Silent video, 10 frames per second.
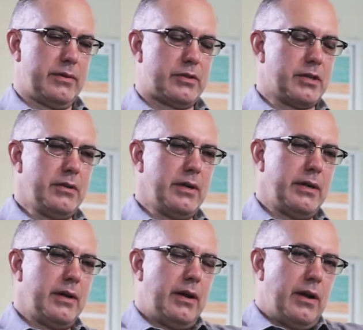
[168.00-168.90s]
So,
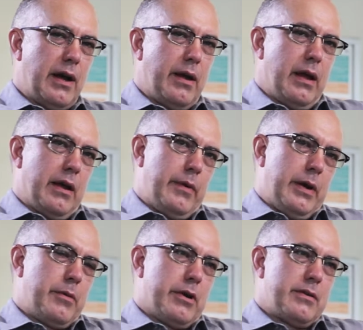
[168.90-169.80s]
I mean, I'm
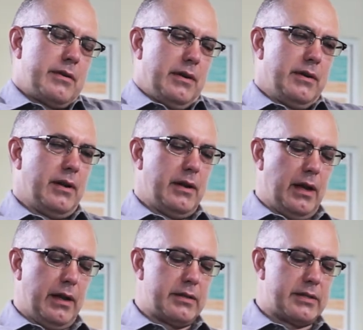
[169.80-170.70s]
not
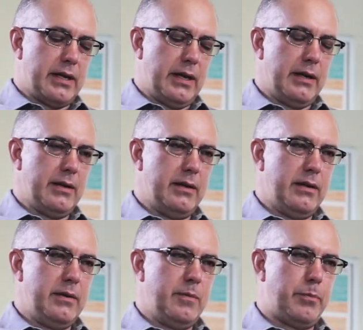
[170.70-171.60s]
saying
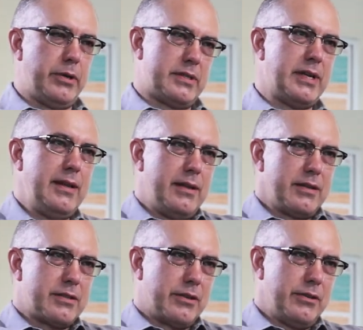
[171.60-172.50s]
per se that
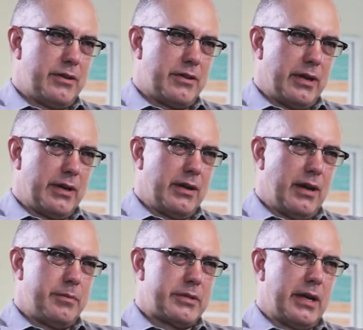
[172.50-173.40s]
it's a good thing.
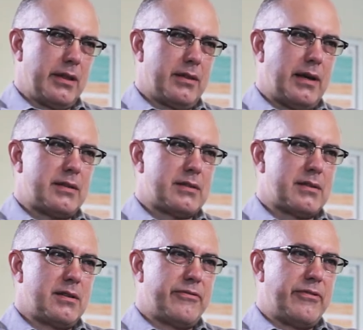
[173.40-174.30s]
I'm saying that's
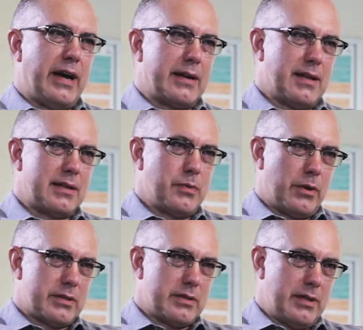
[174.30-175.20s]
the fact, that's
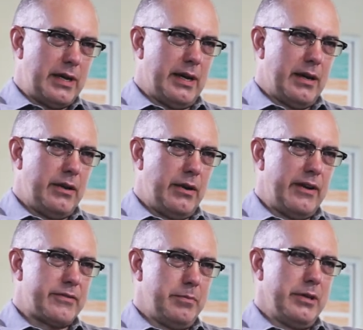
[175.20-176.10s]
what's there, and you
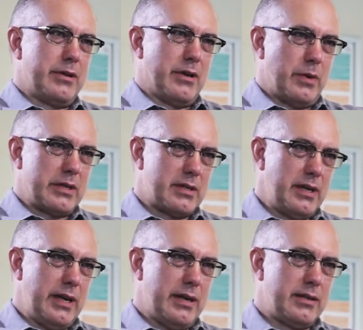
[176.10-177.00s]
have to build on what's
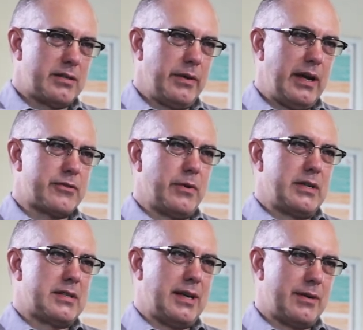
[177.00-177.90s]
there. So we have to
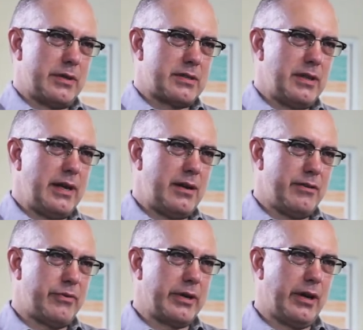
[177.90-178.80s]
understand what's there
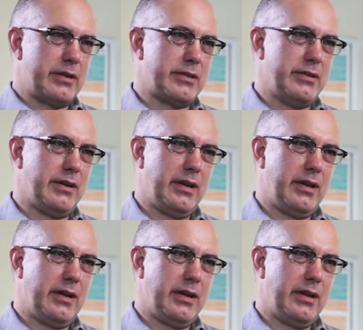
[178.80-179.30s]
if we're going to